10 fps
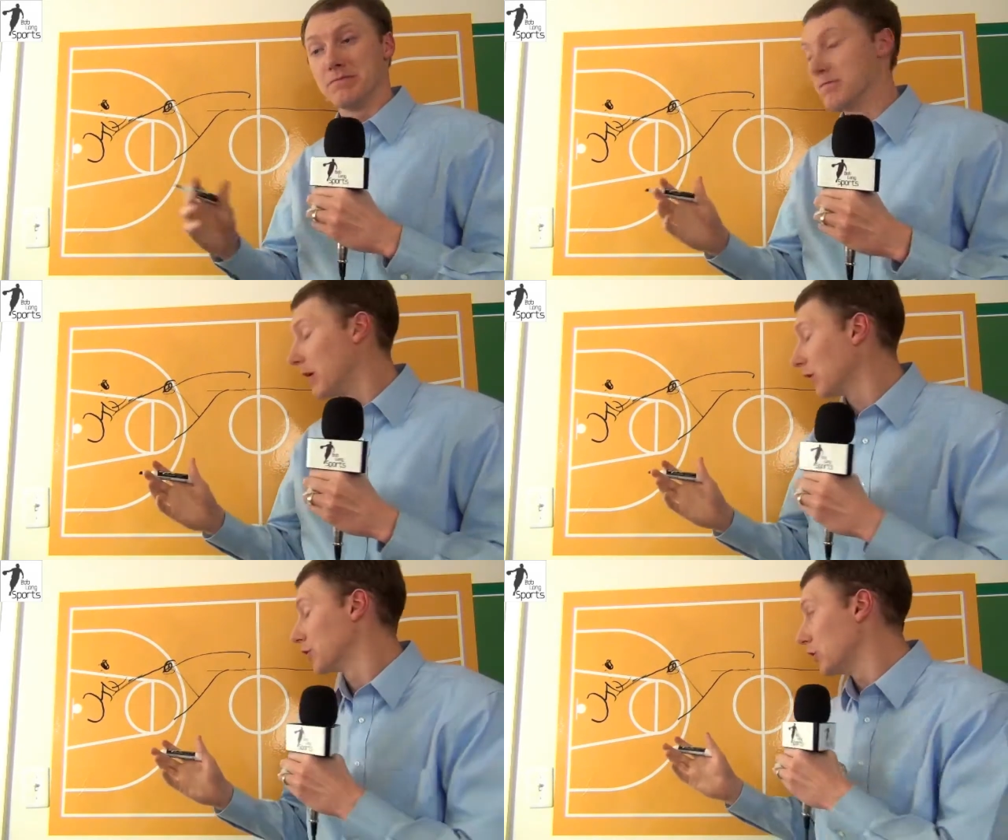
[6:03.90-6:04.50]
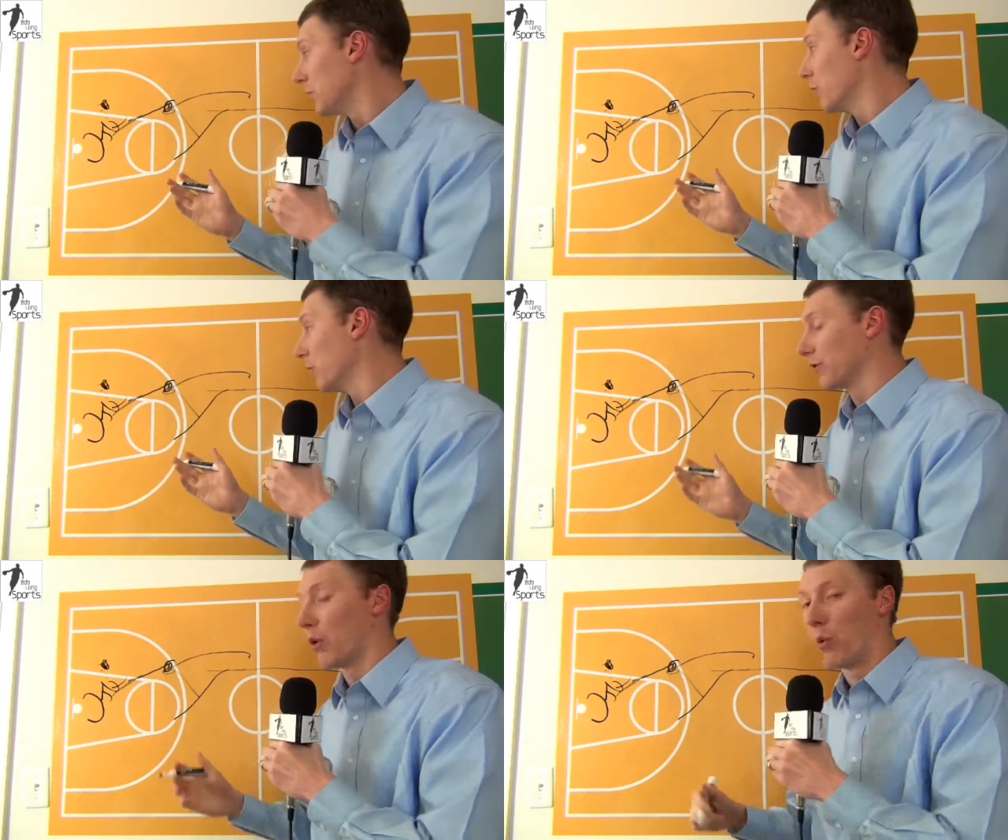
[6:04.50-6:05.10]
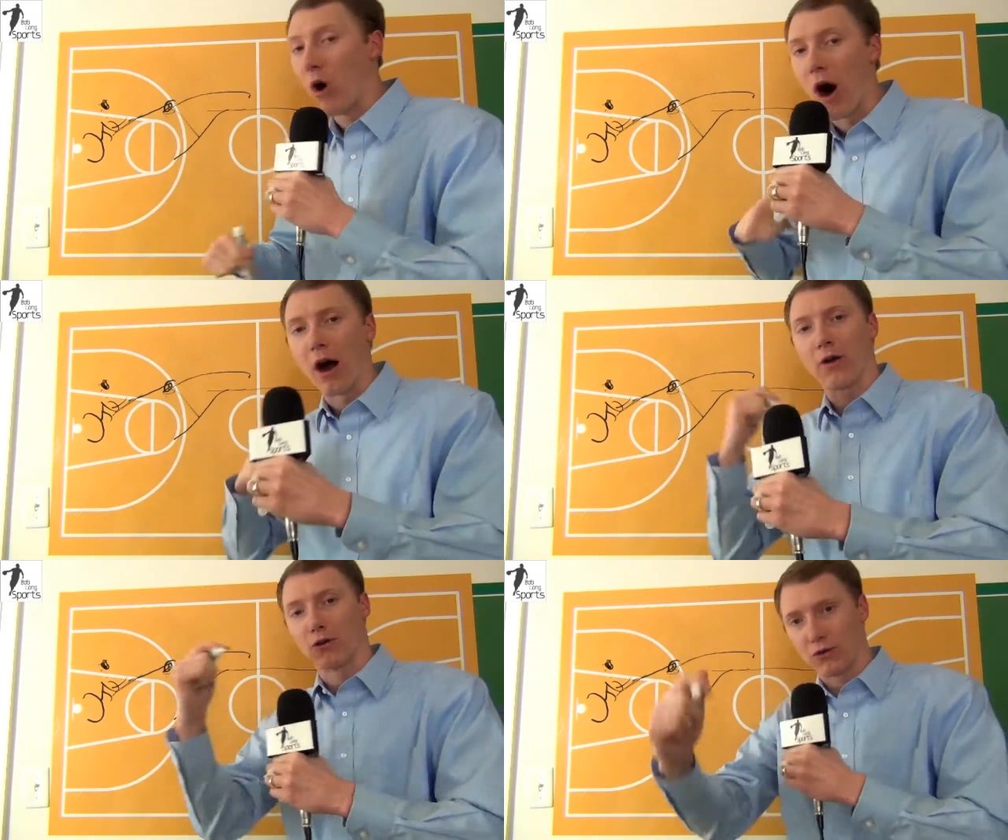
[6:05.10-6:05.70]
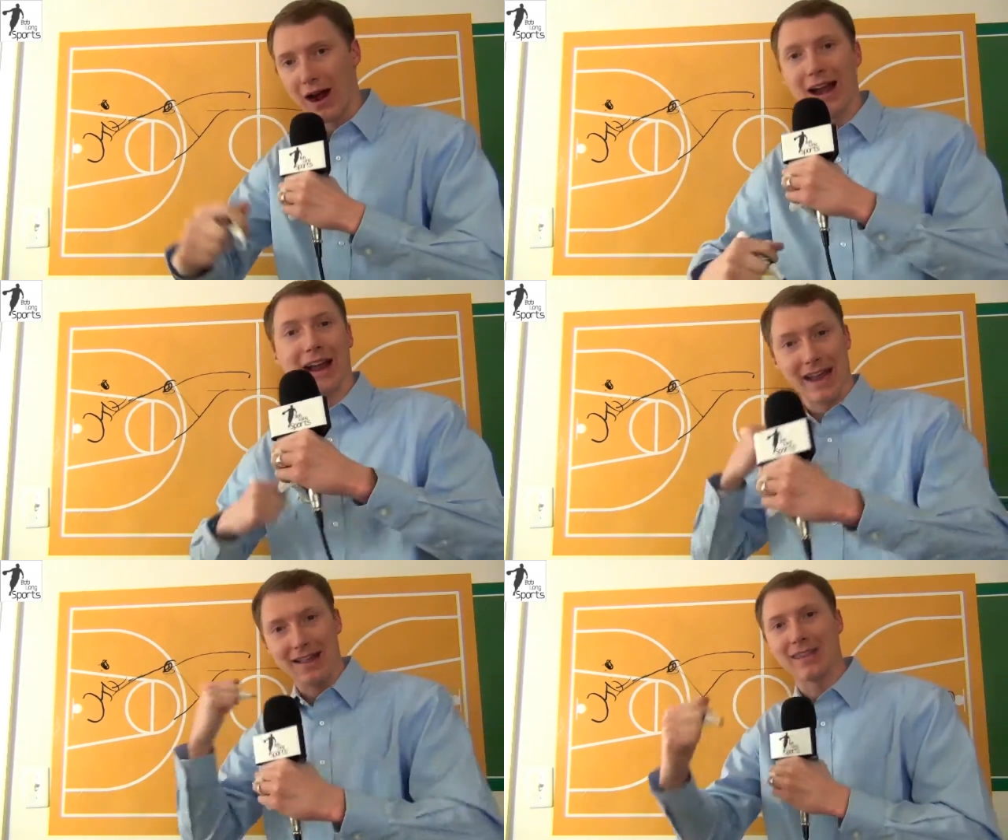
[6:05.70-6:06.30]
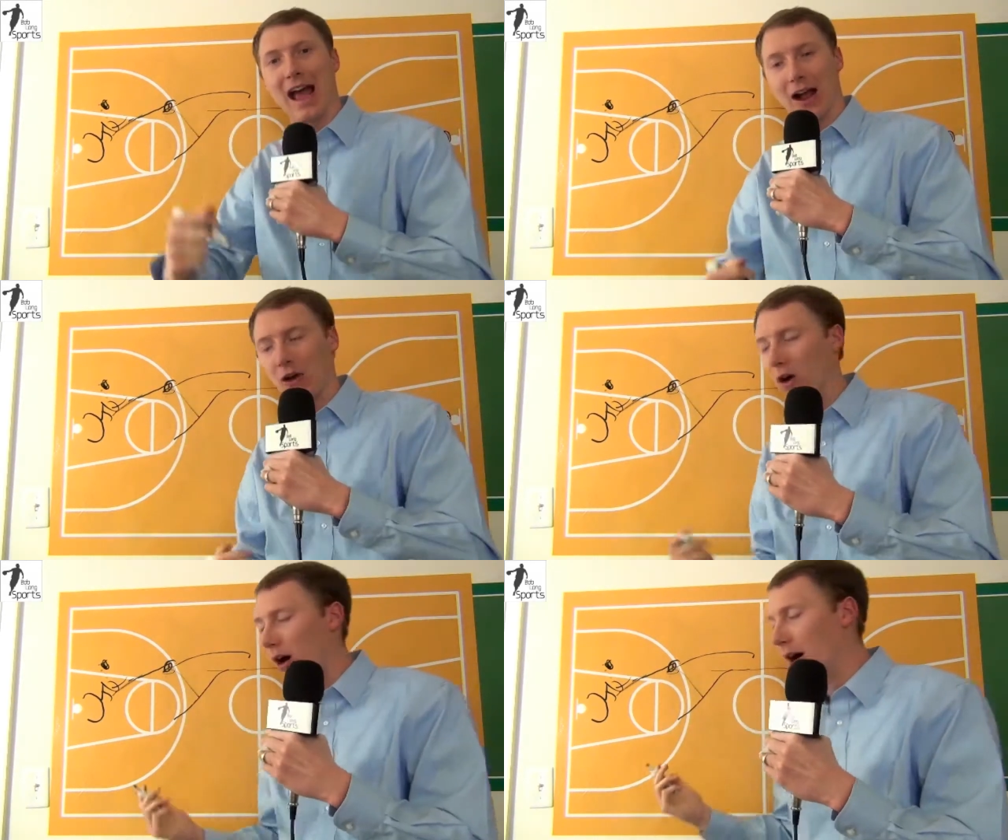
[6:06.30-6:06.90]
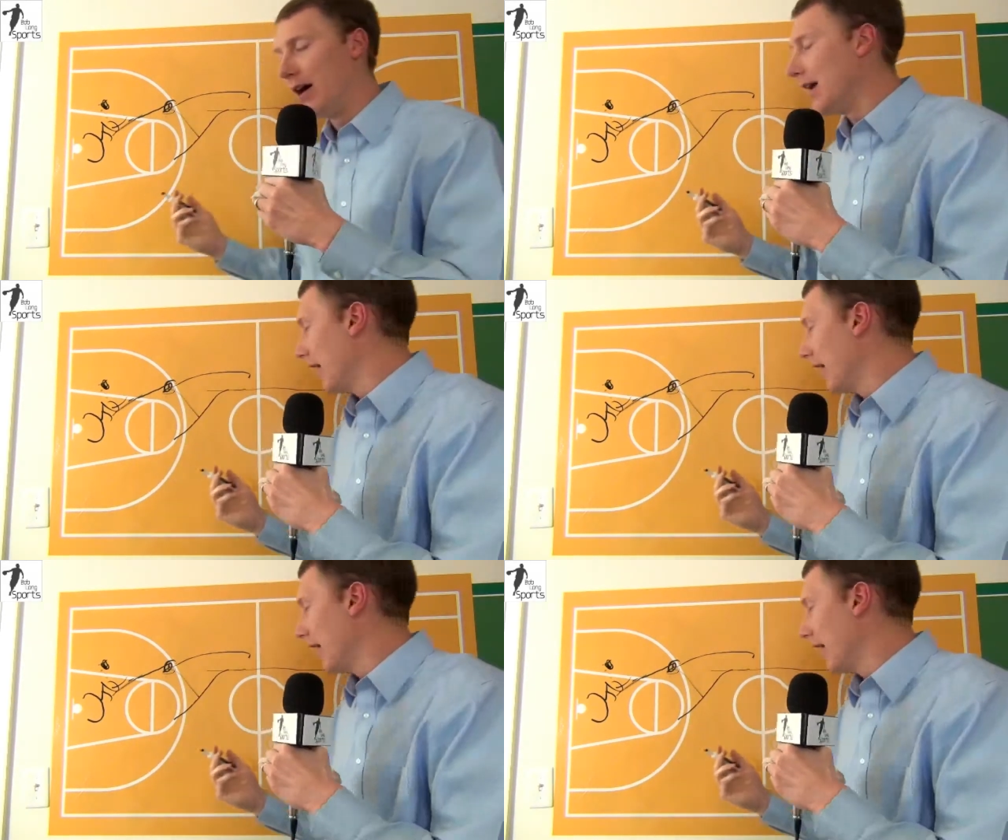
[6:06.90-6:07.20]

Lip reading: assume it was a walk or try to get that call.